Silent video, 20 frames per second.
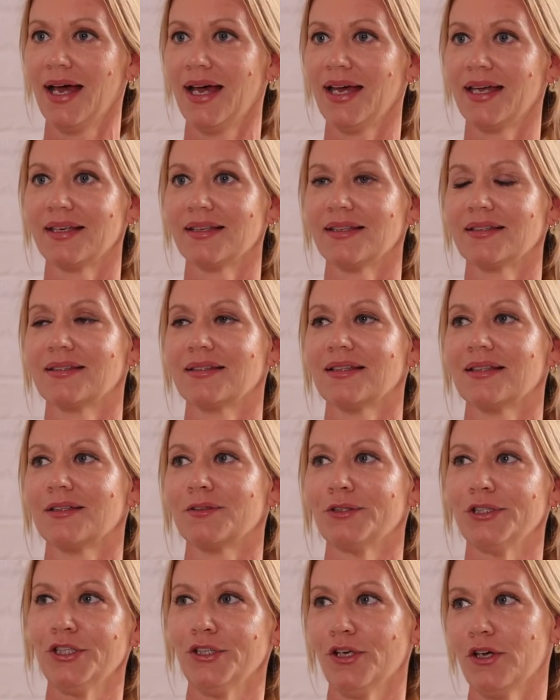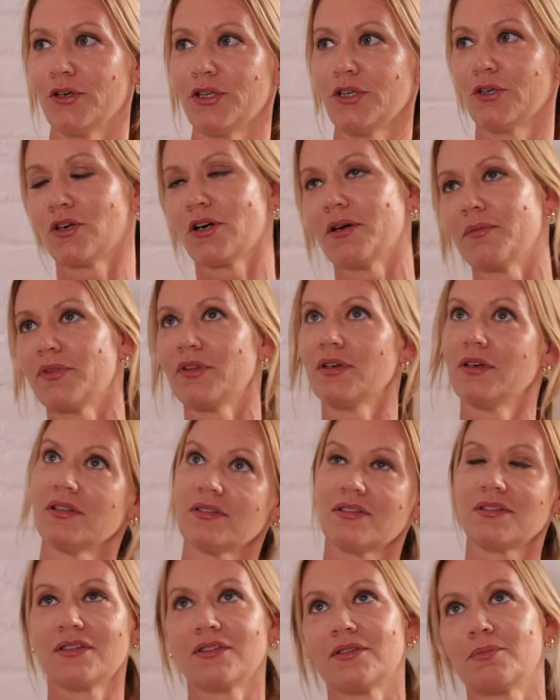And you know, you come there
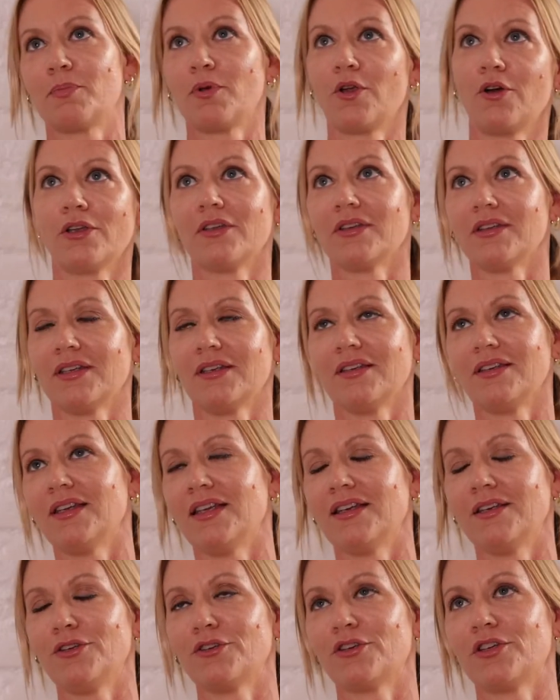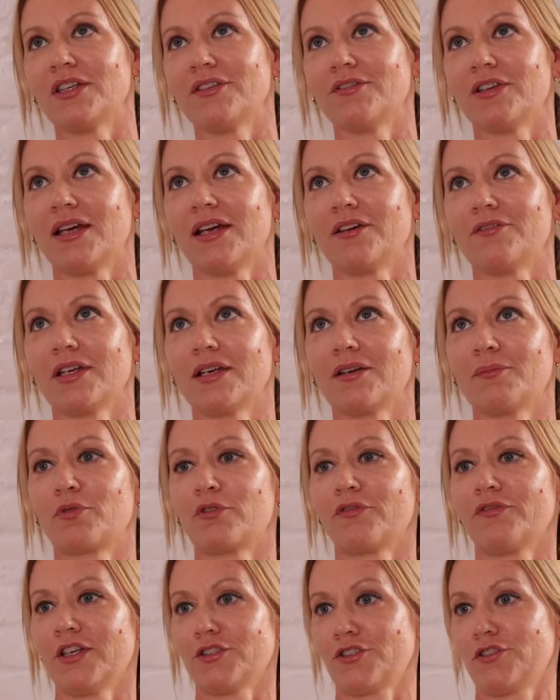as this blonde and, and you're not even having a
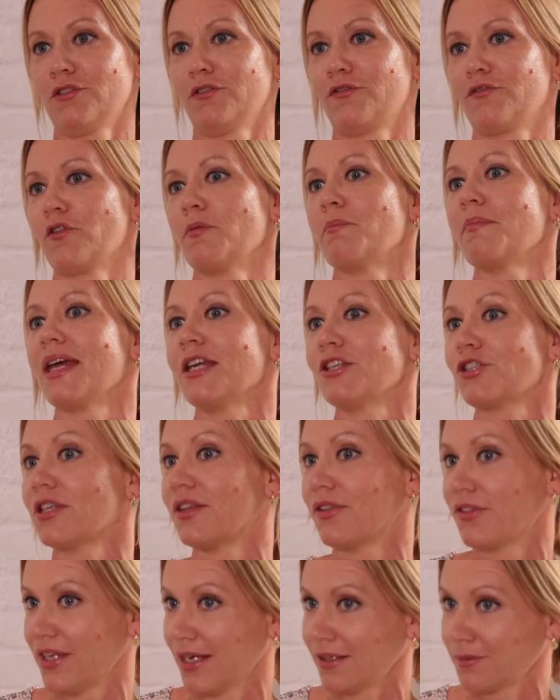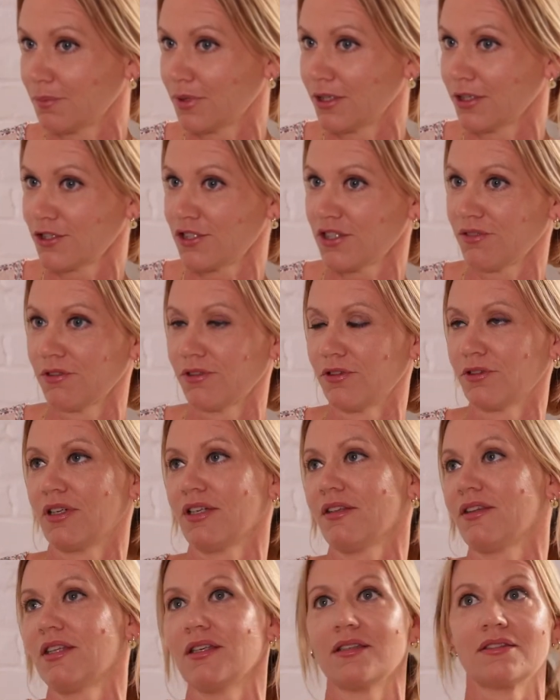professional formation that much, even though
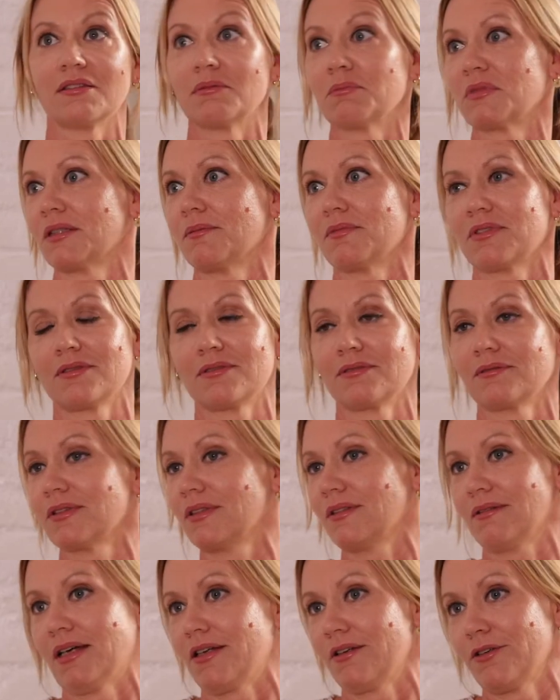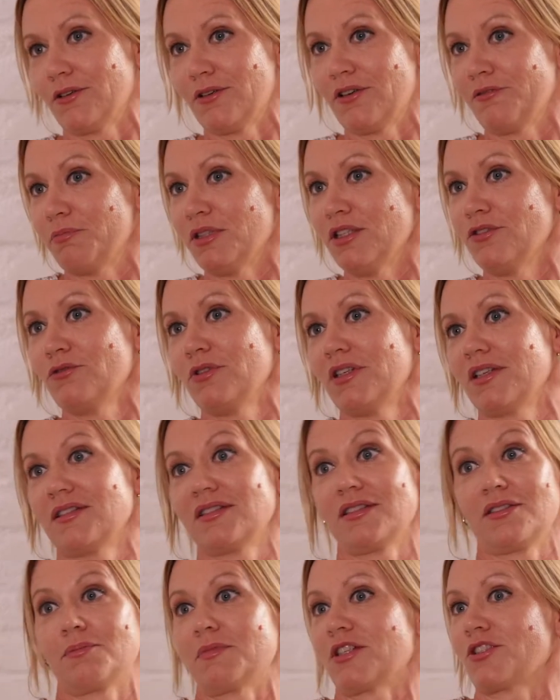I think sometimes, I don't know, I've been doing
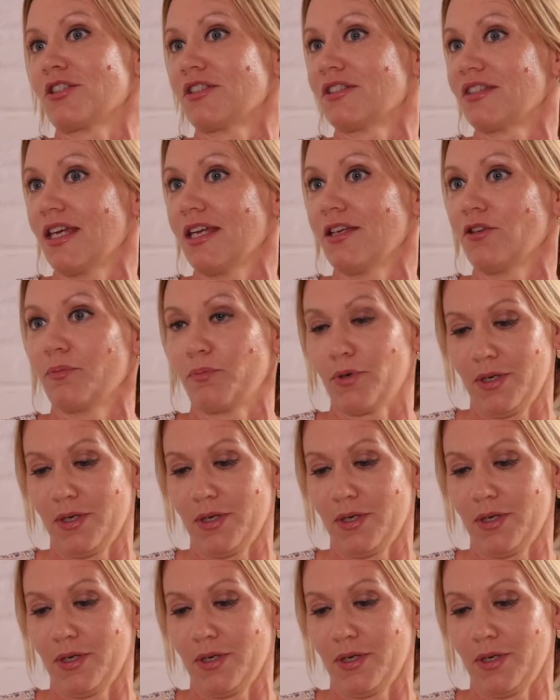this as much as they do.